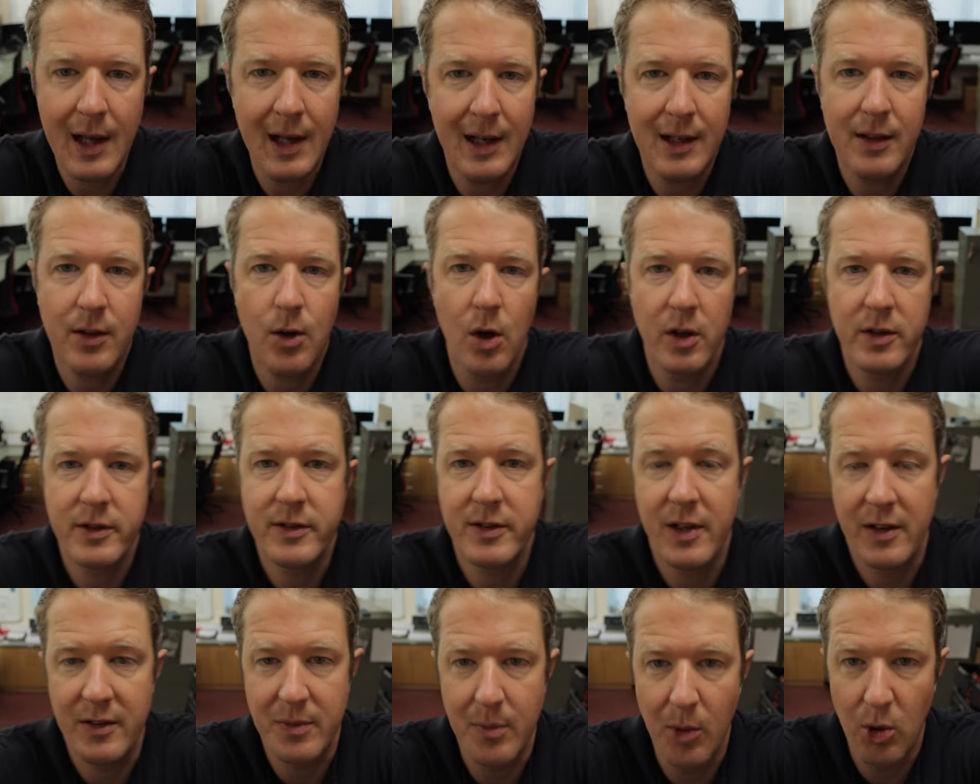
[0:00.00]
It costs
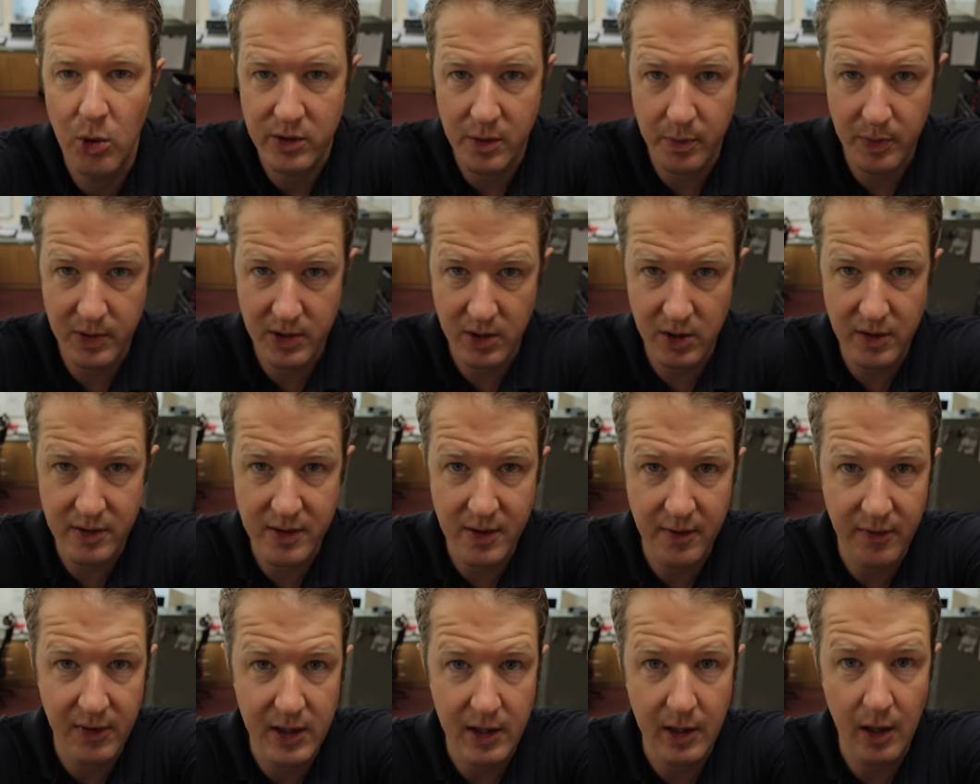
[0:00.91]
us more to produce
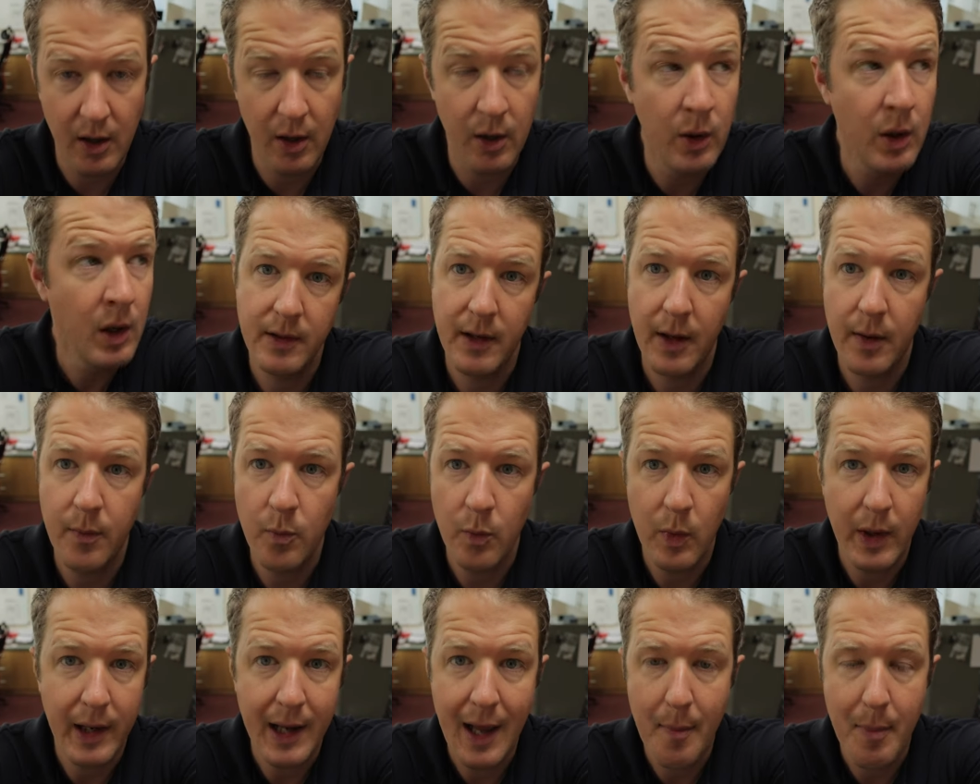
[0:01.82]
the video
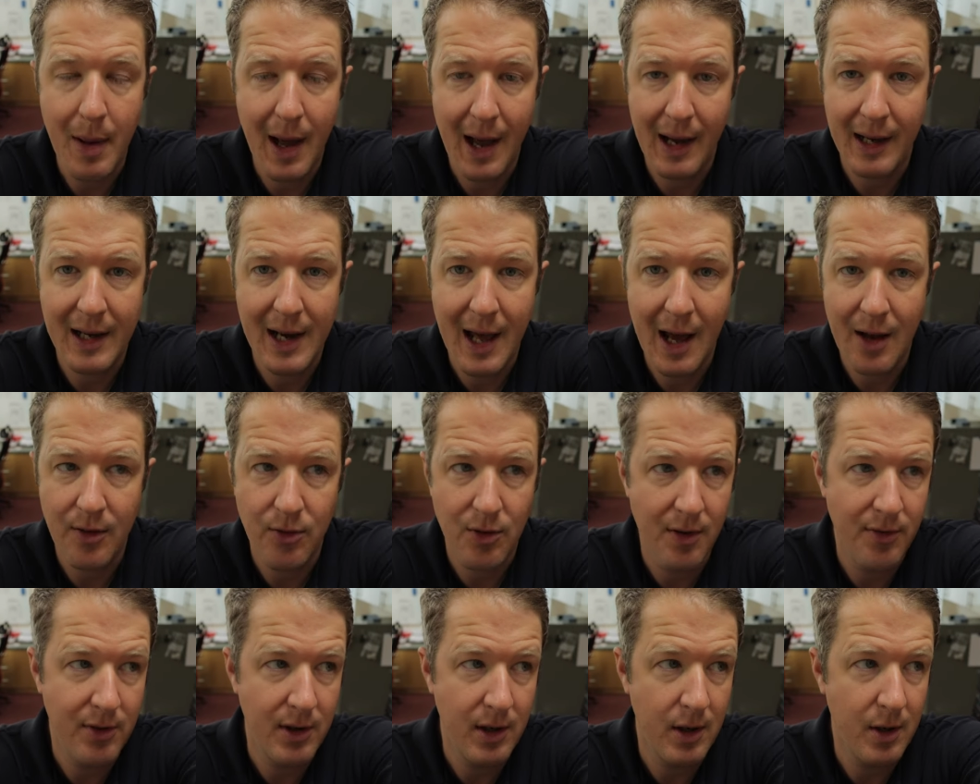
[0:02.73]
than we get back in ad
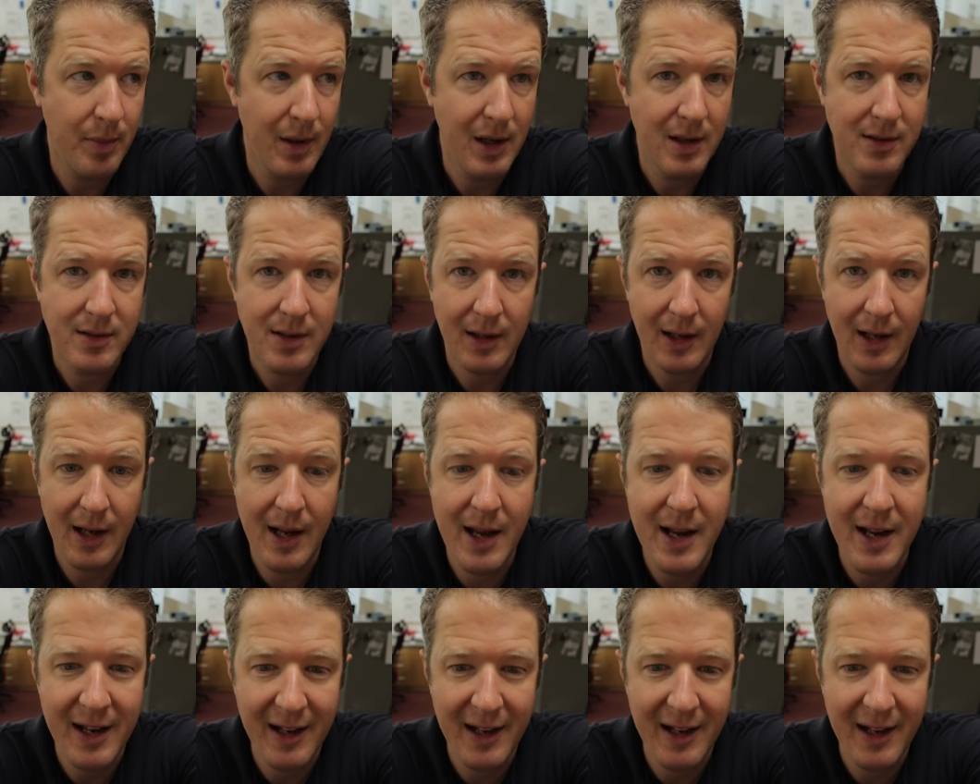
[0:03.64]
revenue, basically.